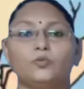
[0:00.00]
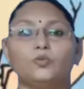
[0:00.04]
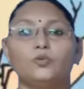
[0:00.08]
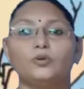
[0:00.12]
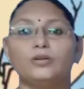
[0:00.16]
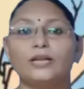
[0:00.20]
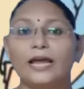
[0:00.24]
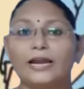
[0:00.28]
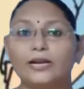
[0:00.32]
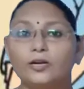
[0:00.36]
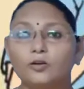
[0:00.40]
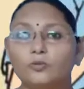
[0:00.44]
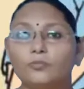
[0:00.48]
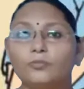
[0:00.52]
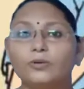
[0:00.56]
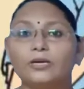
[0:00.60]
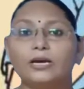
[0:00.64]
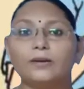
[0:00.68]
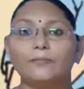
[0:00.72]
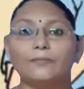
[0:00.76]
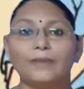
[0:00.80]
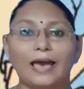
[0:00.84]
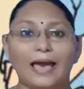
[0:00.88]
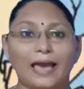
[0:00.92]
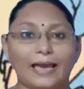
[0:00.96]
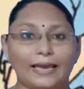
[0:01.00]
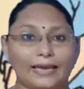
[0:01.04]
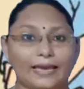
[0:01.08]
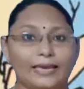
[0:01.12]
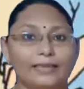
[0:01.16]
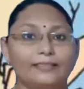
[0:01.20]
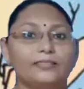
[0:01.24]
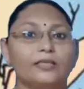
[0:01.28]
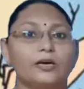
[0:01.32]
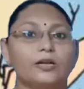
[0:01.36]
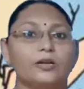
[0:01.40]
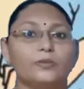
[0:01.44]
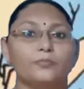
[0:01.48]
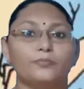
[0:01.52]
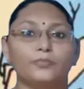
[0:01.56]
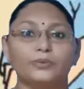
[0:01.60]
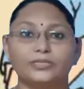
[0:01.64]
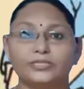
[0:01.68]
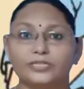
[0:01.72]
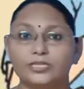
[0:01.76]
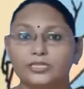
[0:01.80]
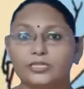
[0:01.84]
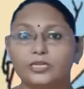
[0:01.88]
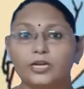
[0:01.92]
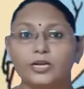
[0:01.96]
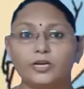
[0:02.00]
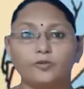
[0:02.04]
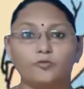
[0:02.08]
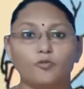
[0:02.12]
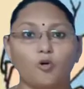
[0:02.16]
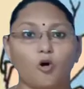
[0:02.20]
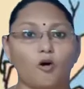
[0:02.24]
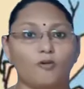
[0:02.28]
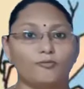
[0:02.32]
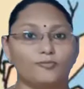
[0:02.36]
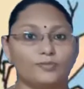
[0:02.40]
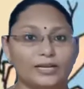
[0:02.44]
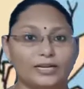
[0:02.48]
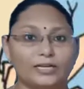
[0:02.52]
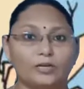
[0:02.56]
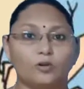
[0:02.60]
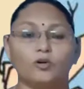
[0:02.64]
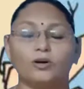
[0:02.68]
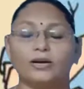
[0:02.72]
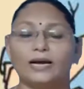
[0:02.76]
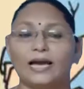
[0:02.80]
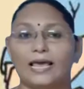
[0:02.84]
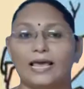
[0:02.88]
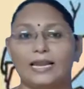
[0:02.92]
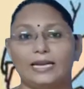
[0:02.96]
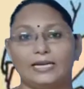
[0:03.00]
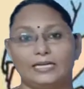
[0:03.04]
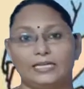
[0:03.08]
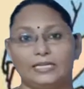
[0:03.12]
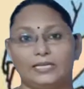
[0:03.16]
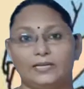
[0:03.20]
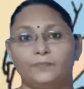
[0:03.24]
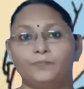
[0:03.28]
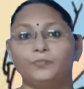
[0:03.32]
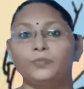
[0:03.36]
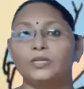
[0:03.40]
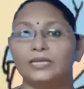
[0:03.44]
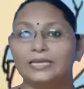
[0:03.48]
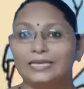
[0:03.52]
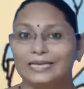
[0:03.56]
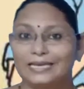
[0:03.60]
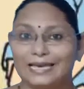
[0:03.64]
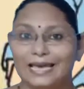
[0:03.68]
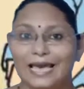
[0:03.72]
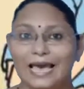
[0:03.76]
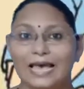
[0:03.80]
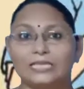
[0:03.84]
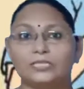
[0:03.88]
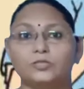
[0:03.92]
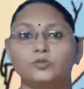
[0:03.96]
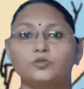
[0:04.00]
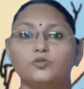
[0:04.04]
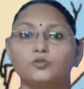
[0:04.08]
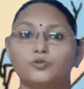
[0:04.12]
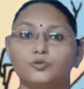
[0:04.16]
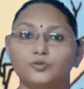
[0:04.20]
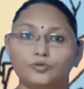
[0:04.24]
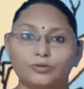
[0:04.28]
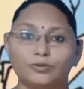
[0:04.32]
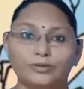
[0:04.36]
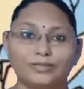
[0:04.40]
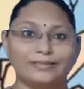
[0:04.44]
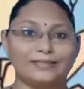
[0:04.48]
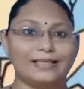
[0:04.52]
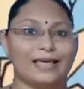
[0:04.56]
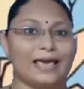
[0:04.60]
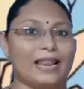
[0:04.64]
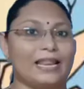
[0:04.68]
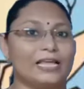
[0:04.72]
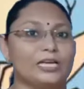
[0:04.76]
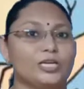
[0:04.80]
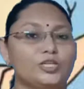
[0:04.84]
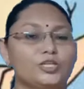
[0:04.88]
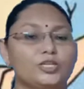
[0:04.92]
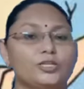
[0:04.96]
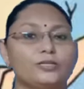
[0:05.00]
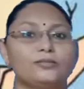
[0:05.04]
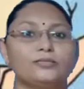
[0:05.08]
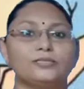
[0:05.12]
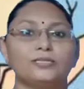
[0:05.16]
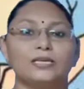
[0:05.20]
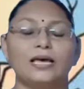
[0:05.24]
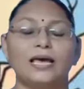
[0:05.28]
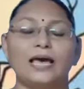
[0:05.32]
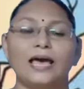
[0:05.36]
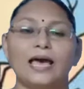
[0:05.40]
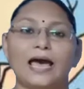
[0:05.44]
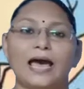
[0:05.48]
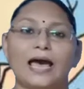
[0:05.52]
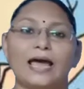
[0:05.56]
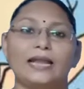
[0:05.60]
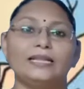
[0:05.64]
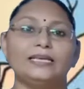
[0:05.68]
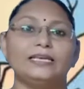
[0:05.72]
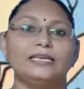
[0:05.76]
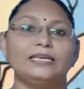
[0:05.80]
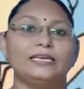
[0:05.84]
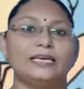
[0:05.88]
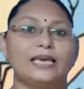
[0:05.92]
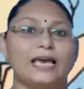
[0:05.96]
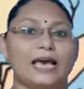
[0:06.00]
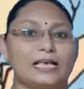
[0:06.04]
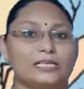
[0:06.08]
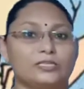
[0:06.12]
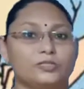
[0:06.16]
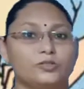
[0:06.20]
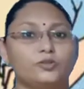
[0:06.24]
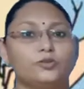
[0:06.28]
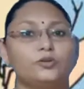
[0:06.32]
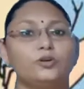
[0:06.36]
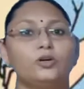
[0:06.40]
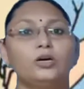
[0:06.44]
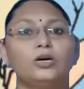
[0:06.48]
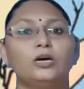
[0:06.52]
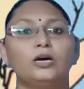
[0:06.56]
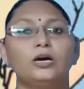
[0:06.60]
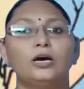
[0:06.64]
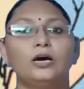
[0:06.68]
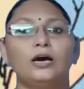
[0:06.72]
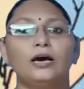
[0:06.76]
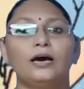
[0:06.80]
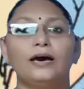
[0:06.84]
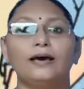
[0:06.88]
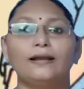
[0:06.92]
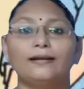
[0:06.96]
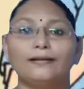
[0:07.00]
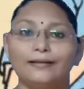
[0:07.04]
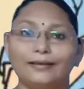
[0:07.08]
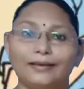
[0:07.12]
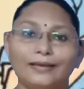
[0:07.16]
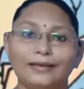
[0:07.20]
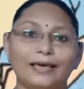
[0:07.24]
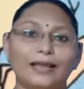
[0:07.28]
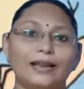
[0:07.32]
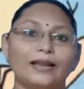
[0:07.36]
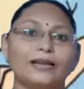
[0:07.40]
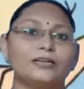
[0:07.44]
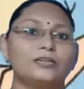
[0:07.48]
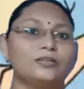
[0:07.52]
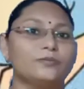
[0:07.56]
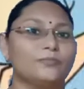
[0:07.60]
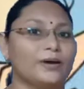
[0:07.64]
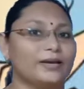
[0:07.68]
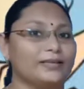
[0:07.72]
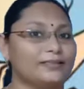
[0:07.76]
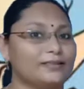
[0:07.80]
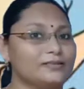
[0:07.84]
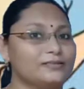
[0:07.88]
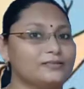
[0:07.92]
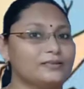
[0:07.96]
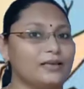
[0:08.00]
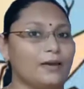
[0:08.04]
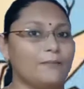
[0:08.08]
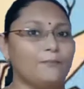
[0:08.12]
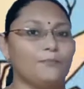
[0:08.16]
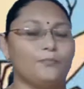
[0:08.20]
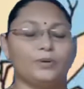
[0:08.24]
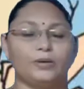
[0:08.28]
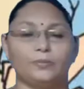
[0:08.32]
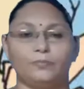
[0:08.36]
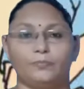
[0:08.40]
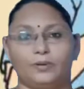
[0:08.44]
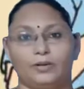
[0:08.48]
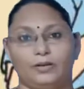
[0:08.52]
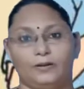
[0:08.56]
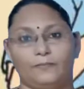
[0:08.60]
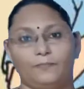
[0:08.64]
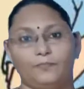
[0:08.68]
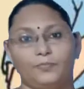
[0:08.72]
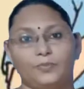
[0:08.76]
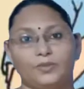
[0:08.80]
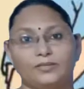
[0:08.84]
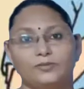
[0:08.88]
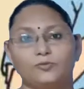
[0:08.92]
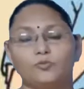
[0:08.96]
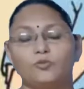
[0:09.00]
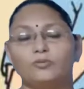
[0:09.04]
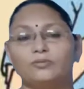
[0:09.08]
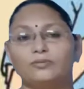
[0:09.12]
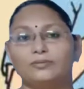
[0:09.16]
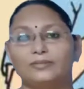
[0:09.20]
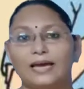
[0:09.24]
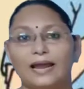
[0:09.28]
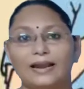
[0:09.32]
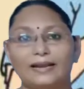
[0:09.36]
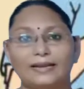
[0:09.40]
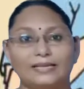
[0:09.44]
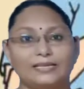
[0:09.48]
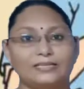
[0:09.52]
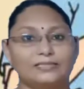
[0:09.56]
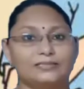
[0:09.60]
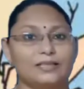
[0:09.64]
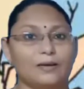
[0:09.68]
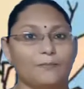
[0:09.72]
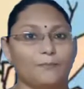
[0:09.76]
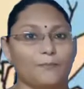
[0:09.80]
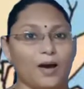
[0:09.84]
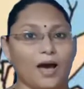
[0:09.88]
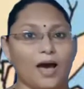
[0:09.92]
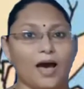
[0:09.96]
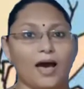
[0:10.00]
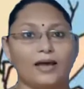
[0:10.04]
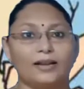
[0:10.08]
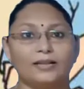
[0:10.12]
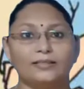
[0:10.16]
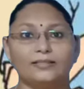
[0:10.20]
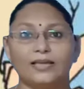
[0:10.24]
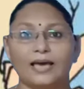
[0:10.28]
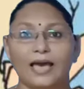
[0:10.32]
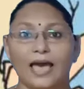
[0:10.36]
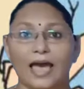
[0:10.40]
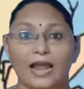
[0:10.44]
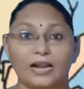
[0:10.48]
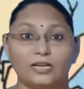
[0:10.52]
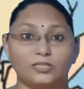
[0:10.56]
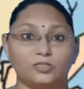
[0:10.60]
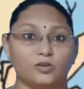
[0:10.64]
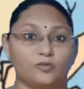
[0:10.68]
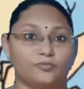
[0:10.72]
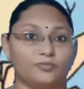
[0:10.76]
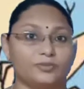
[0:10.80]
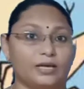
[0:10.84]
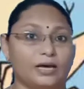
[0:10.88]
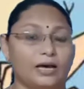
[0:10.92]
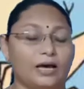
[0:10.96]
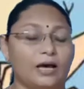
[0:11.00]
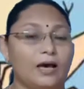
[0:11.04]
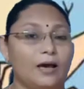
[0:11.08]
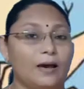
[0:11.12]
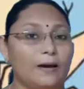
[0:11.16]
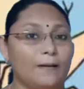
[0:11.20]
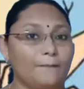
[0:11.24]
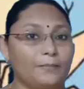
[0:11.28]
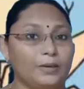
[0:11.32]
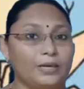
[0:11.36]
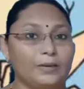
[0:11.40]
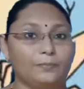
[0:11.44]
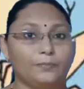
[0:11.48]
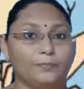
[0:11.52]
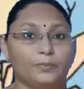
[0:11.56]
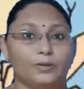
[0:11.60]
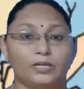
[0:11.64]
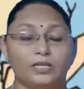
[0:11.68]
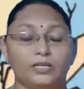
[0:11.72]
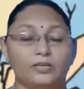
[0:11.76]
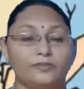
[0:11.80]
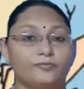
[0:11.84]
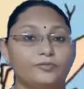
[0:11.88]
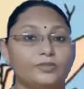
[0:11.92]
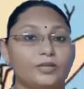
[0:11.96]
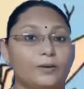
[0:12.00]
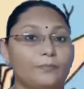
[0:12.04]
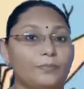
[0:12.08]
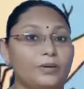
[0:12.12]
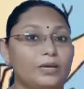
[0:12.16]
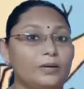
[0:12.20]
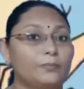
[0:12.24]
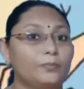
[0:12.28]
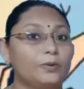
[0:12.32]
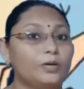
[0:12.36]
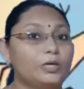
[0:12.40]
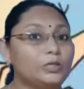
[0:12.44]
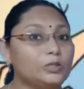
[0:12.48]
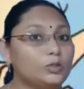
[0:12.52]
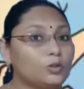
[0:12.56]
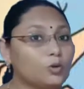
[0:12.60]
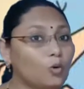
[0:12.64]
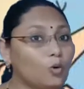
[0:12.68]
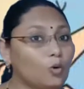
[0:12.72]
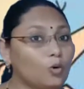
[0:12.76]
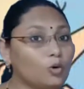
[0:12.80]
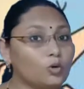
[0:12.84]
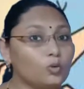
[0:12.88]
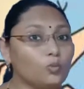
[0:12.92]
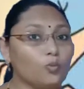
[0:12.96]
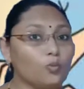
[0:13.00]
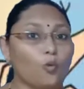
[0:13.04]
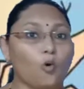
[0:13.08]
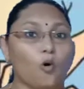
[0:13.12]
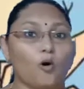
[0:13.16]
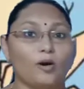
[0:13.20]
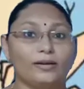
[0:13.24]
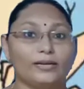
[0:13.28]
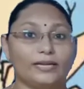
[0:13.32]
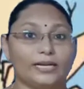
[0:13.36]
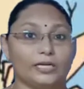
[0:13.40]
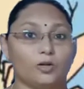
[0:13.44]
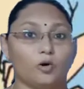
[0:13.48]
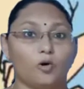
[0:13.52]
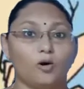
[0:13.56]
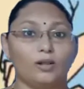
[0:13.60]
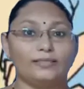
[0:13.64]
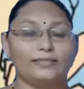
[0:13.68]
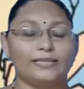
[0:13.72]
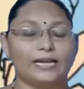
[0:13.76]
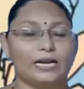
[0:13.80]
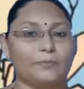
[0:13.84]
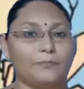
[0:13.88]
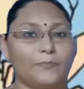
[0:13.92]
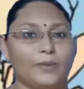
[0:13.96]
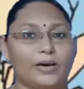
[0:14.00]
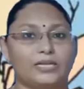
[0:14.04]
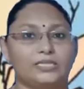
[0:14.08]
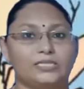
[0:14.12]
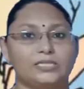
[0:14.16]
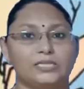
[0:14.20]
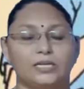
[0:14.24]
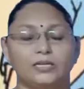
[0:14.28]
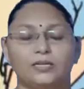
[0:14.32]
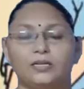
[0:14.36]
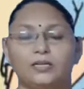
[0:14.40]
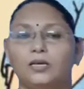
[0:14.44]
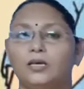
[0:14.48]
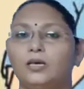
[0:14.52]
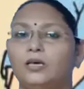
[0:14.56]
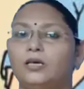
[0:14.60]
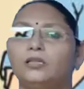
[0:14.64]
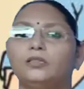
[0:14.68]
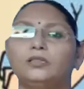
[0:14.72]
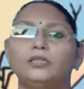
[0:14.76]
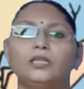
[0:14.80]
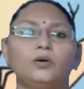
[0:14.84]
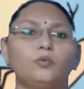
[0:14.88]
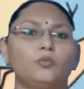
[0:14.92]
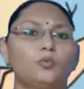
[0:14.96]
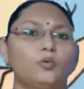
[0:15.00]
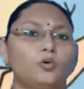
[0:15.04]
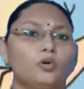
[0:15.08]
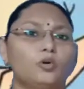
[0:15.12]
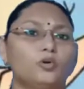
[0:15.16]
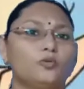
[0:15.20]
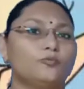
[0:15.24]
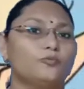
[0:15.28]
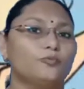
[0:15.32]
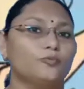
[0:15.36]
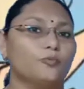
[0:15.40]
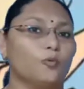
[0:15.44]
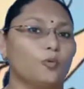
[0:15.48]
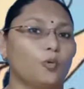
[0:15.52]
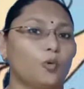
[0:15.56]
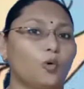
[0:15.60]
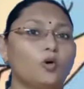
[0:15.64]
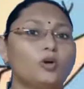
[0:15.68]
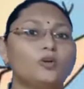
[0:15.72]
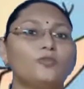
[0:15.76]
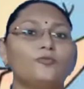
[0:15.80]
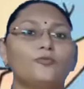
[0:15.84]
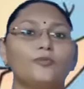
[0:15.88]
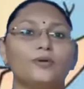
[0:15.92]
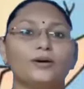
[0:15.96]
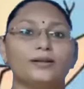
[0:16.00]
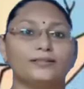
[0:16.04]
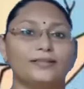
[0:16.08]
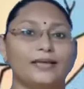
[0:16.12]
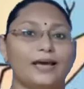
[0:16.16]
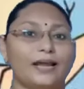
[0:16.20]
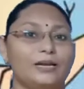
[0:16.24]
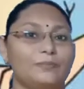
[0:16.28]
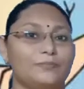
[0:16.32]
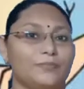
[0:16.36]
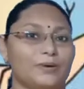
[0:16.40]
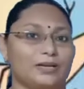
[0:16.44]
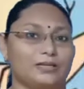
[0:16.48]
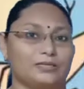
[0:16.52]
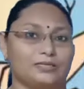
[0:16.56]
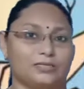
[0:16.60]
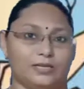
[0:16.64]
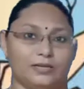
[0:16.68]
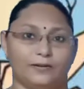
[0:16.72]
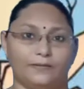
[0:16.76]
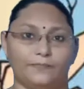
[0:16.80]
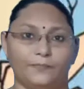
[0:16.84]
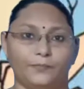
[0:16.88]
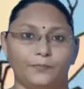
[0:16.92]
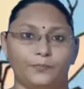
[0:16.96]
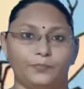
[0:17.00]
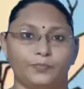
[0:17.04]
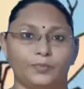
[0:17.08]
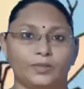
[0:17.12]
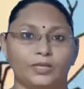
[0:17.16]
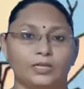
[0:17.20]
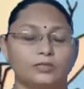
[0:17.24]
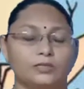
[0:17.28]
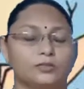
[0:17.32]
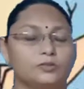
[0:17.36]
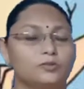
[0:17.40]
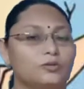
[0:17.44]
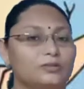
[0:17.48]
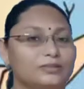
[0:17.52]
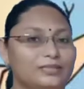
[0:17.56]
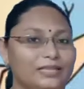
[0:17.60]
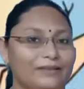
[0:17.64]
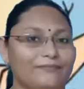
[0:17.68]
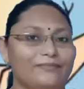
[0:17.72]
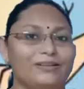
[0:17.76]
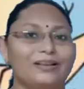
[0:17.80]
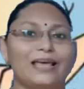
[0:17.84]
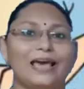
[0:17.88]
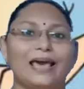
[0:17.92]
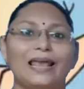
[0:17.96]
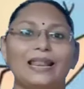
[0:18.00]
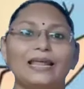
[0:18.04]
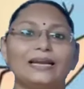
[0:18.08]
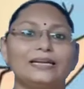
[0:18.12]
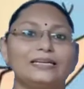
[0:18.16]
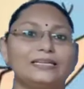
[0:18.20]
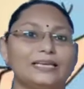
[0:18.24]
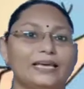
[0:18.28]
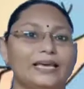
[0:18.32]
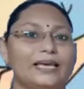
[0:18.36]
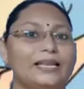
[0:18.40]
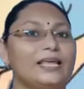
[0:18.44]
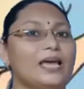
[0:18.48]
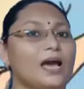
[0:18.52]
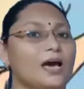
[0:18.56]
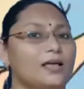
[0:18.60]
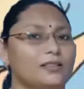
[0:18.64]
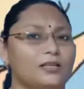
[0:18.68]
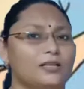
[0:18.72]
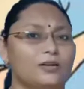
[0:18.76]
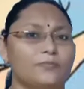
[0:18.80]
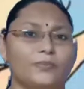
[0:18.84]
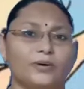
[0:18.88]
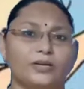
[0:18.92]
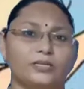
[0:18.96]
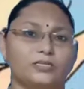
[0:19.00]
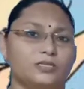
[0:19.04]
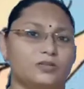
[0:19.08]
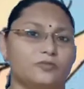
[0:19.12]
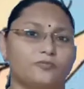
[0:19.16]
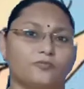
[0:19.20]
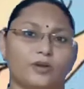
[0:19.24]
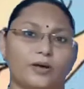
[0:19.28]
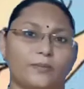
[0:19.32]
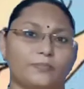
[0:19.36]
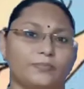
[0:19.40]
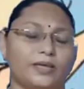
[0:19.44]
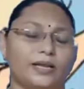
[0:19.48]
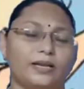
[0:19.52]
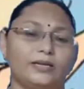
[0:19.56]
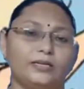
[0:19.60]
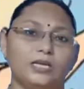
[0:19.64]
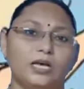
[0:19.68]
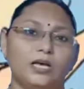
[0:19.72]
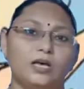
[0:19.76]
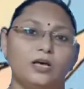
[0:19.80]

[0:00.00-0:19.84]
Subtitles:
would like to become again the representative of that locality, he has to stood in the elections and he has to re-elect by the same people. So that is the power in the hands of the people. If the people don't want at all that person, they won't vote for that person. So they will elect any other person from that